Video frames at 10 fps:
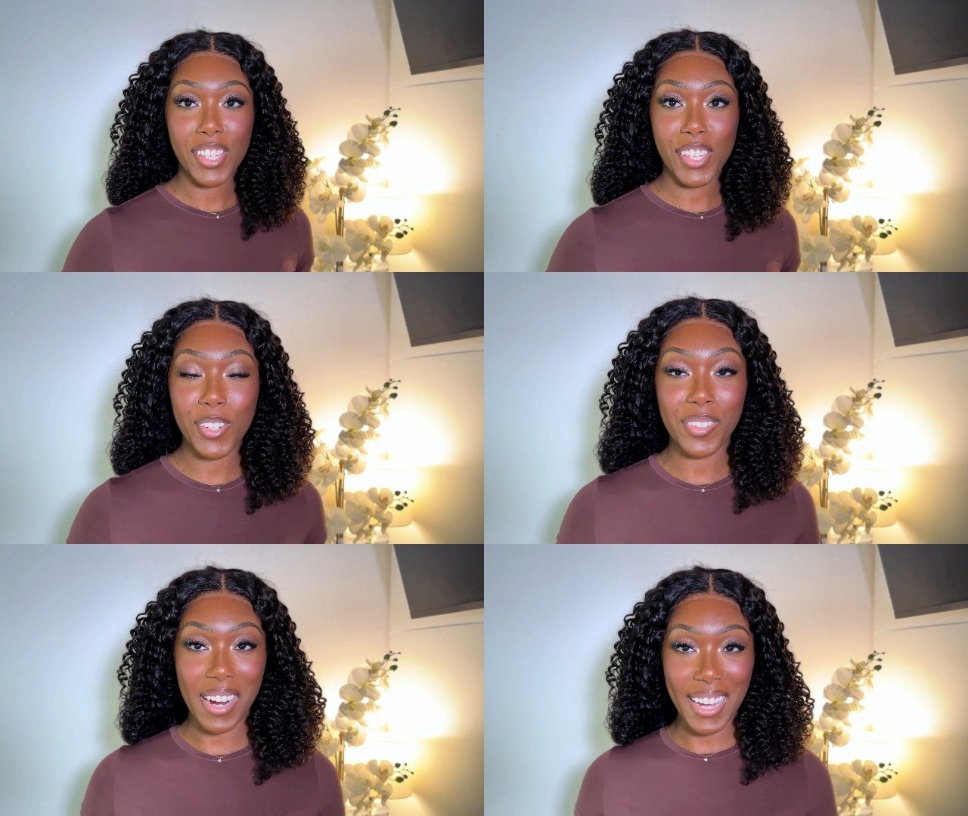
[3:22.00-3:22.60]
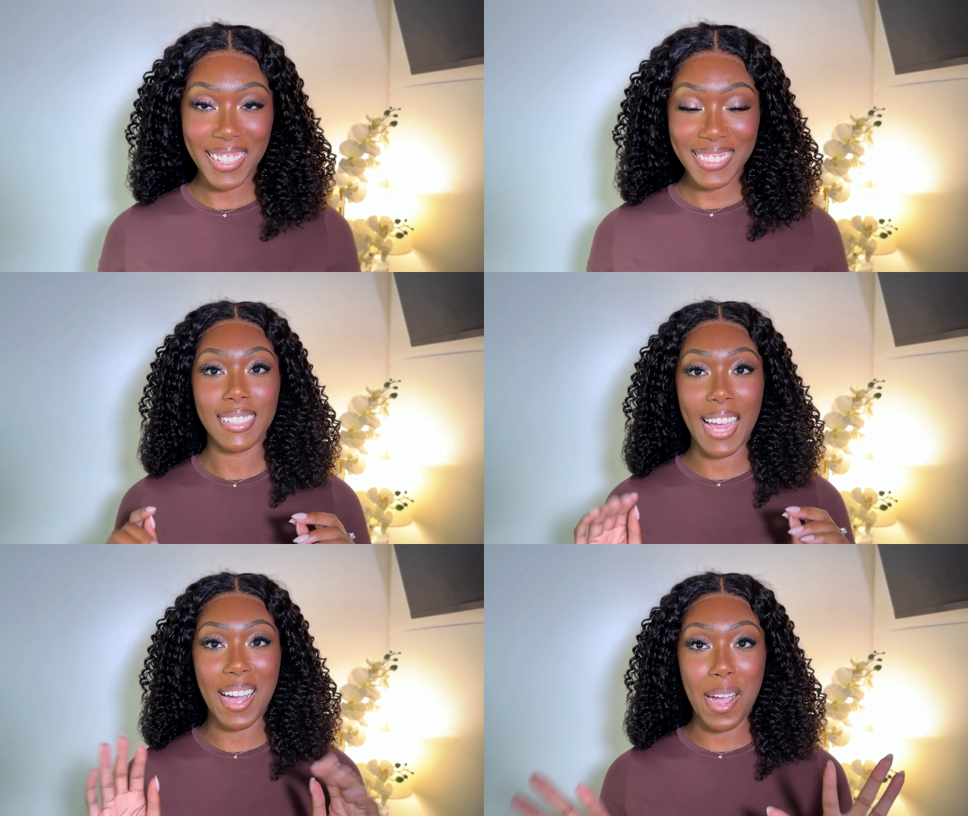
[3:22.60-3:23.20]
Cute, right?
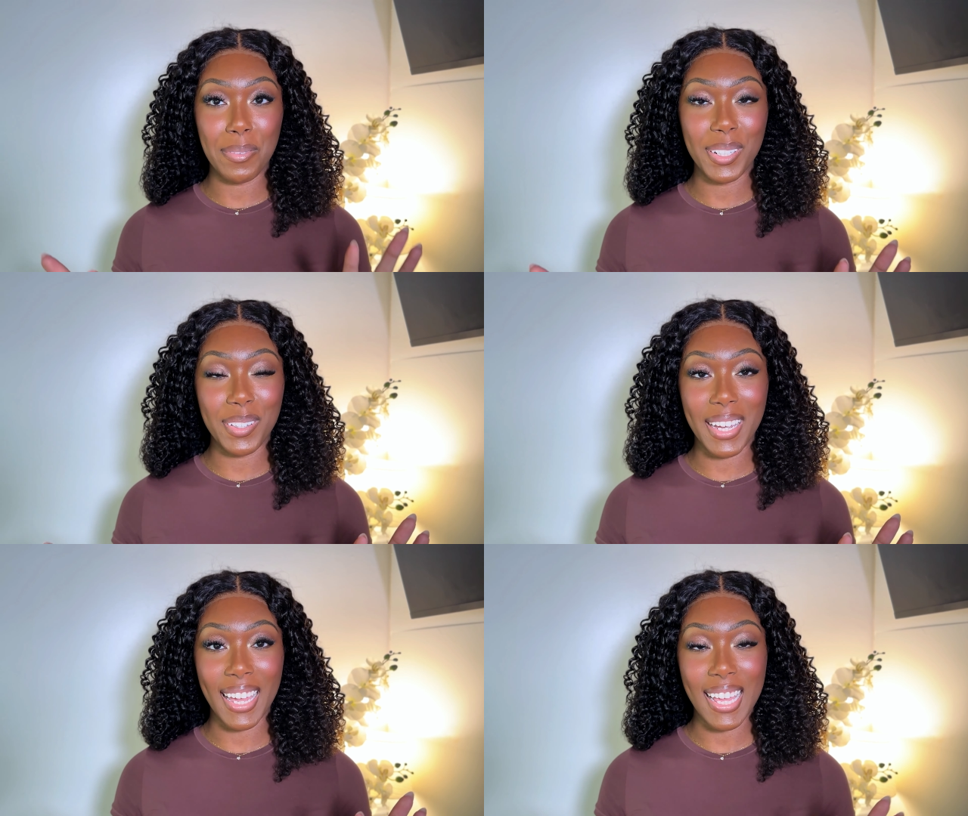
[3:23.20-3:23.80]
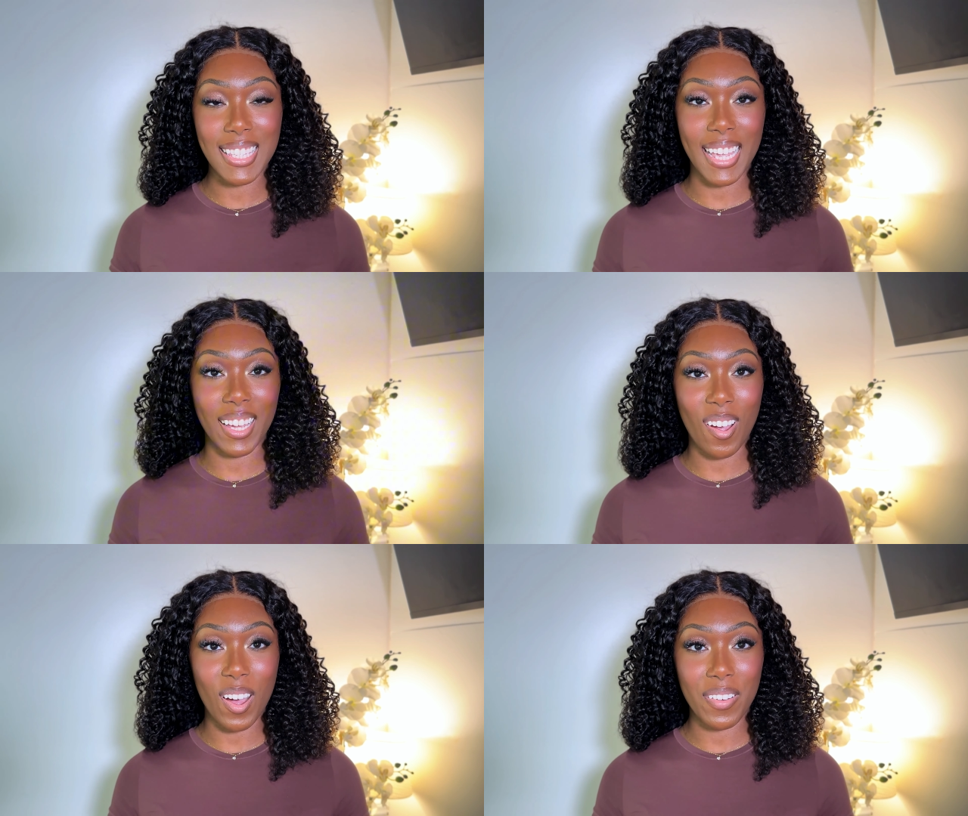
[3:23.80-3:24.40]
Now I'm going to go ahead and take
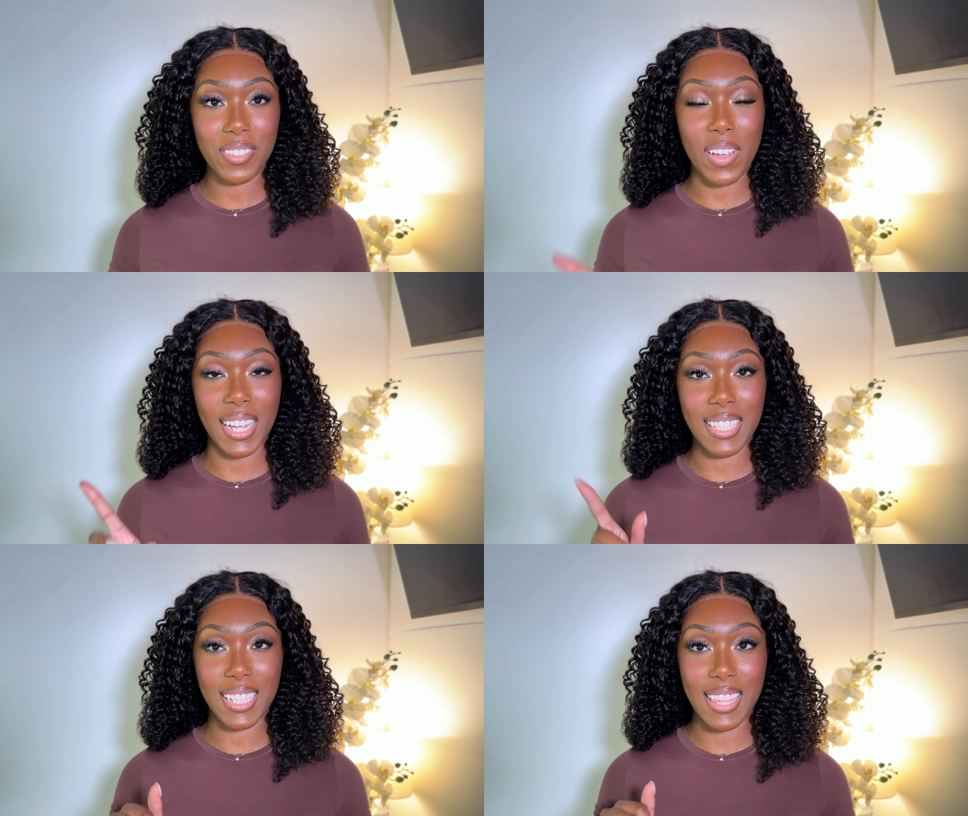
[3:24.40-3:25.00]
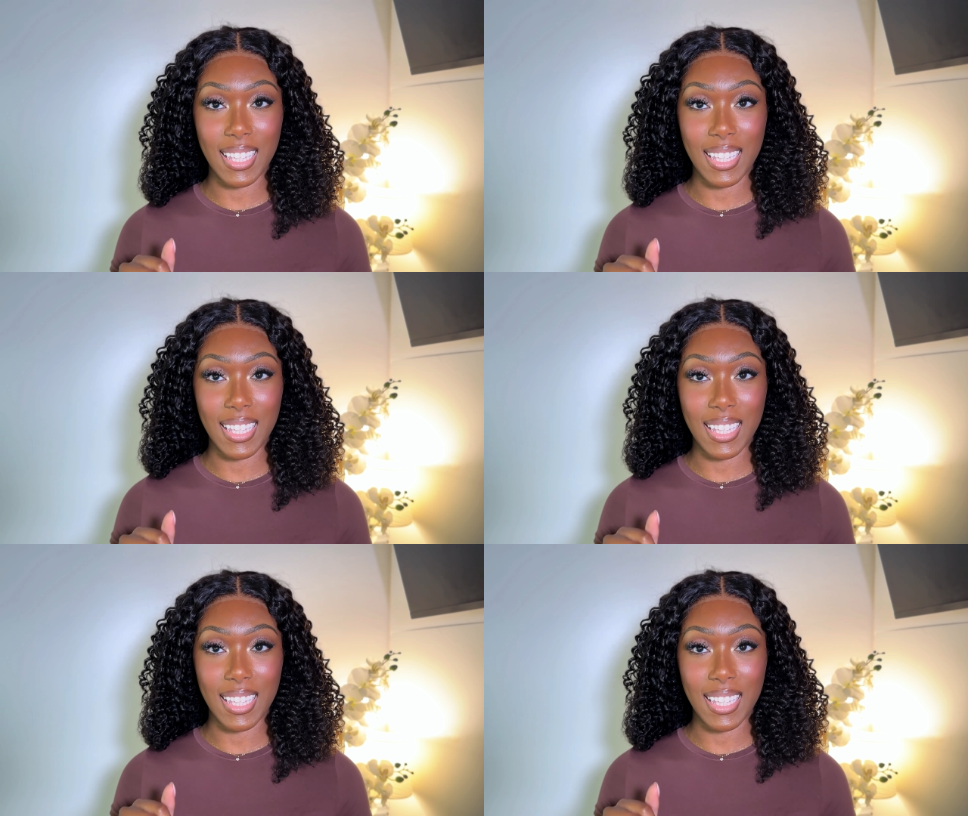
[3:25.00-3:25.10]
it off so I can tint the